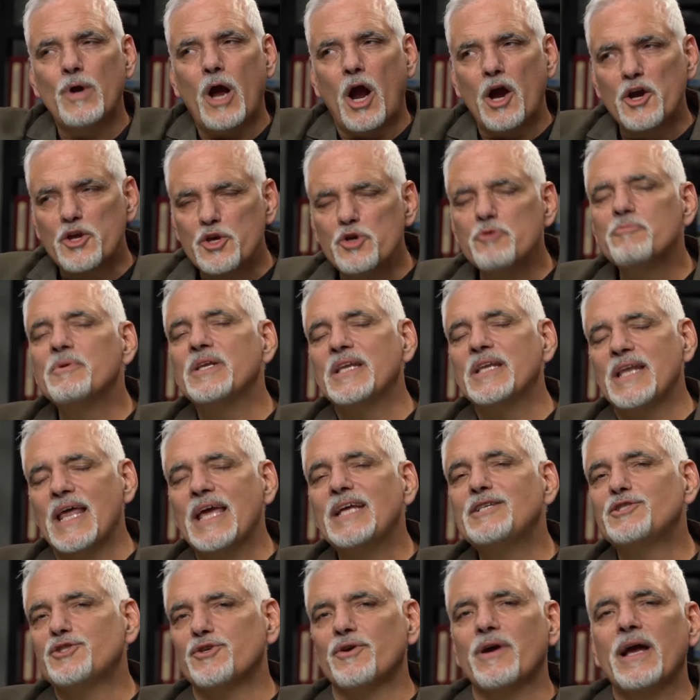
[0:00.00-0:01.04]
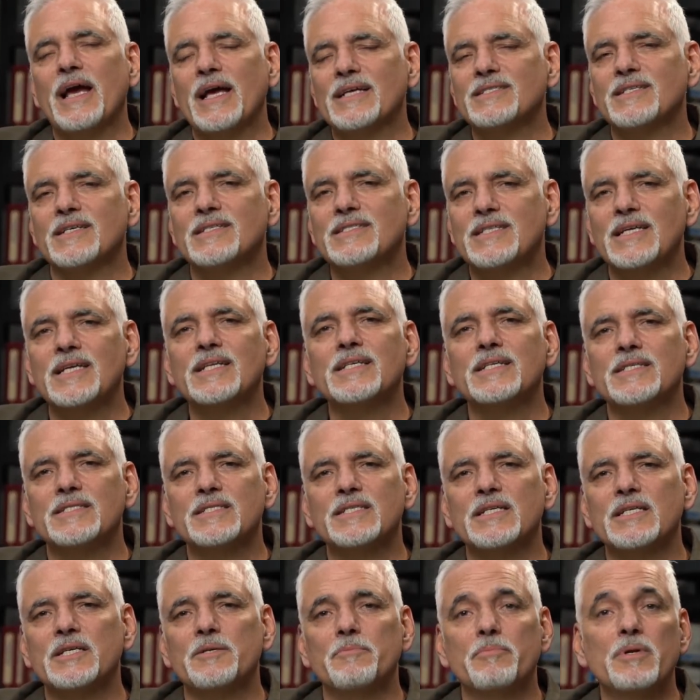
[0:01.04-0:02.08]
our human nature has a
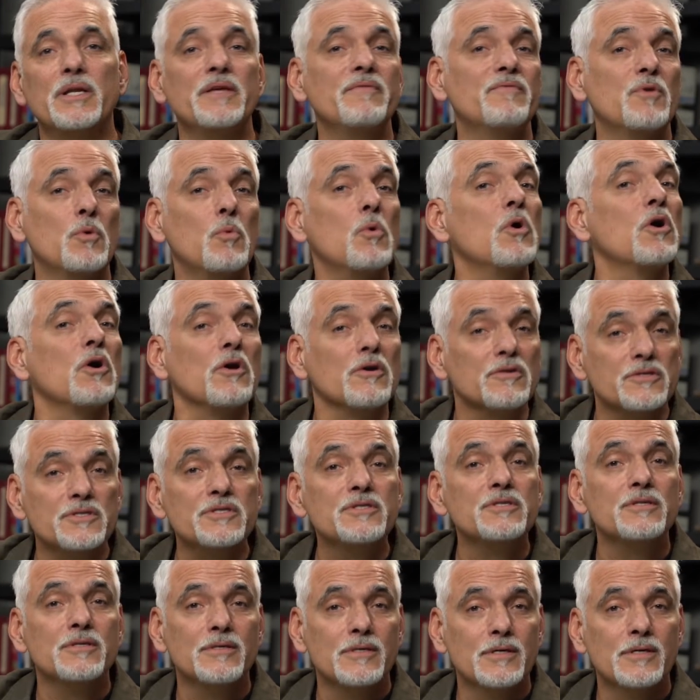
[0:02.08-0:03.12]
tendency to believe the worst.